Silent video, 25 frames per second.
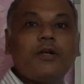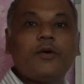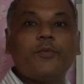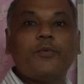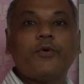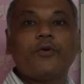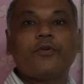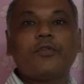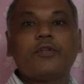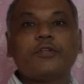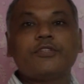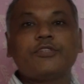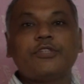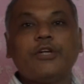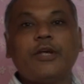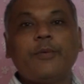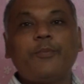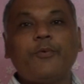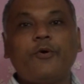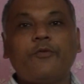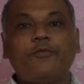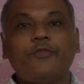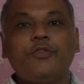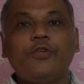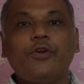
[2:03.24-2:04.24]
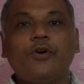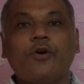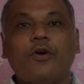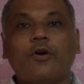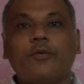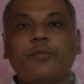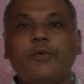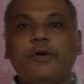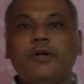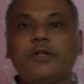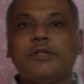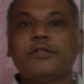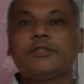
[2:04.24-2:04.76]
about the shape of the
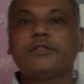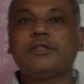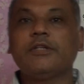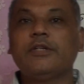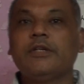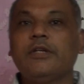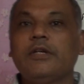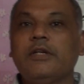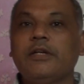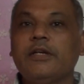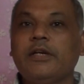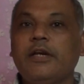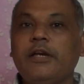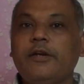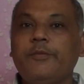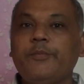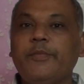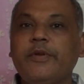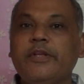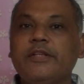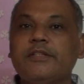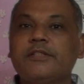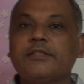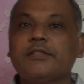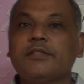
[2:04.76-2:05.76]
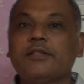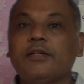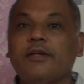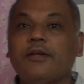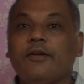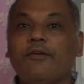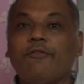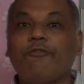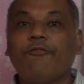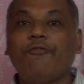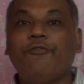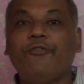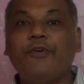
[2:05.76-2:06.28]
orbitals, it means
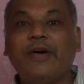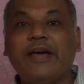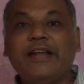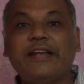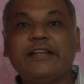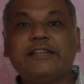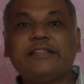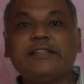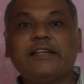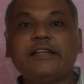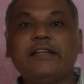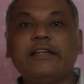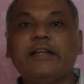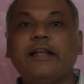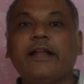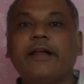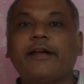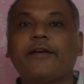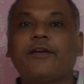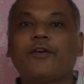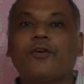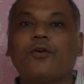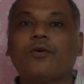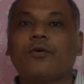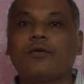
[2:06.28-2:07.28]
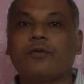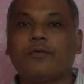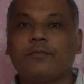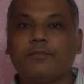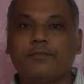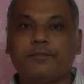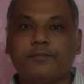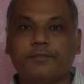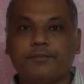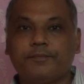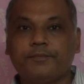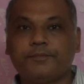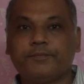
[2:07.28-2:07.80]
where is an electron.
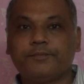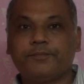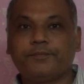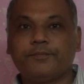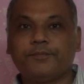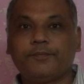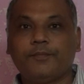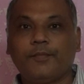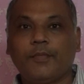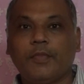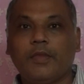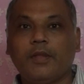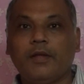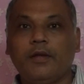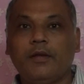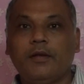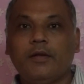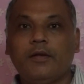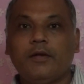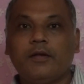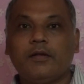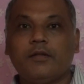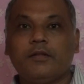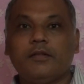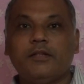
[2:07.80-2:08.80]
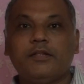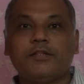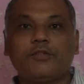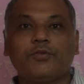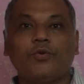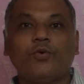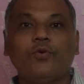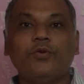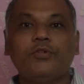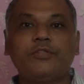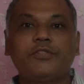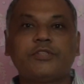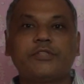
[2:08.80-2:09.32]
This
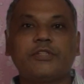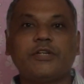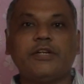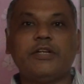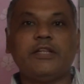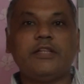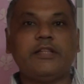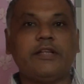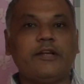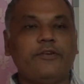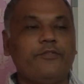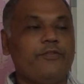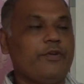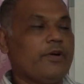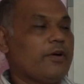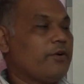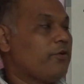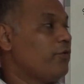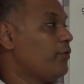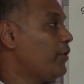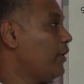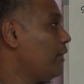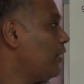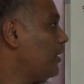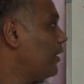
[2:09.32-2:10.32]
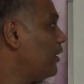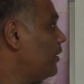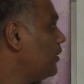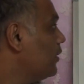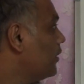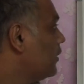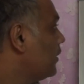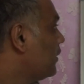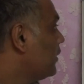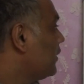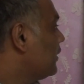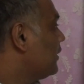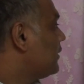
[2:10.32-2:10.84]
whole study that we are doing it
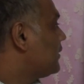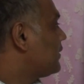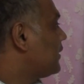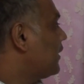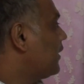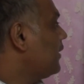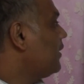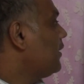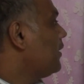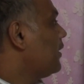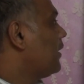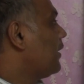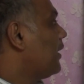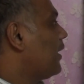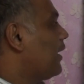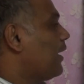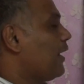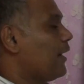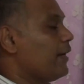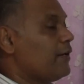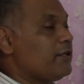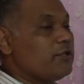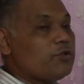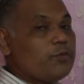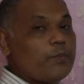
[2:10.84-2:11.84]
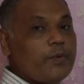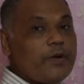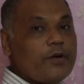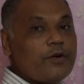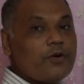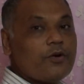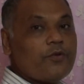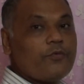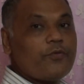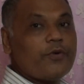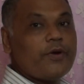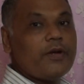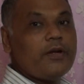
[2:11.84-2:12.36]
is an arrangement
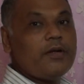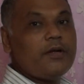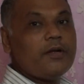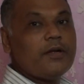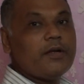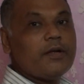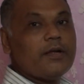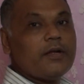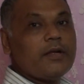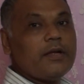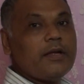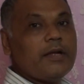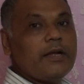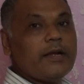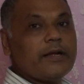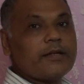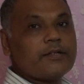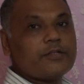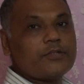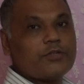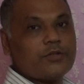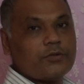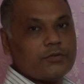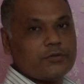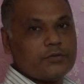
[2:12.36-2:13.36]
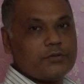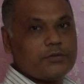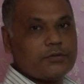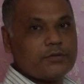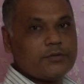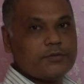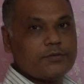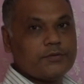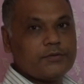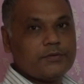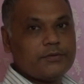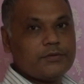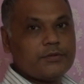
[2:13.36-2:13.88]
of an electrons,
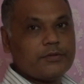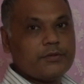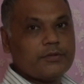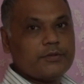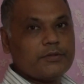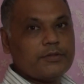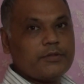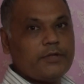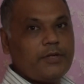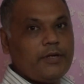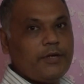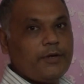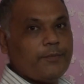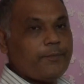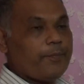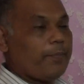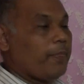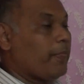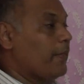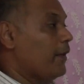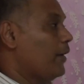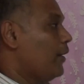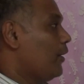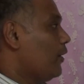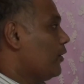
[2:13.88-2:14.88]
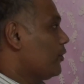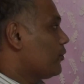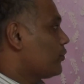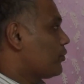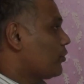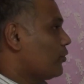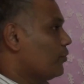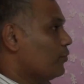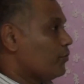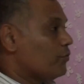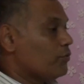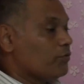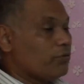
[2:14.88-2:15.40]
right?
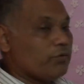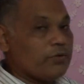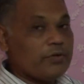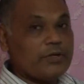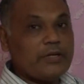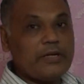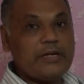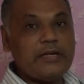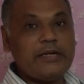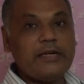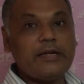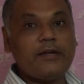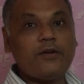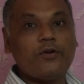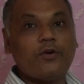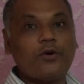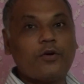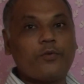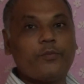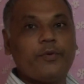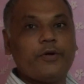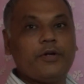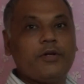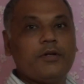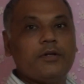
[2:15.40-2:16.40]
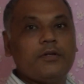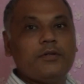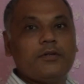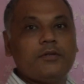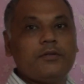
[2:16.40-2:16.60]
So, in an orbital,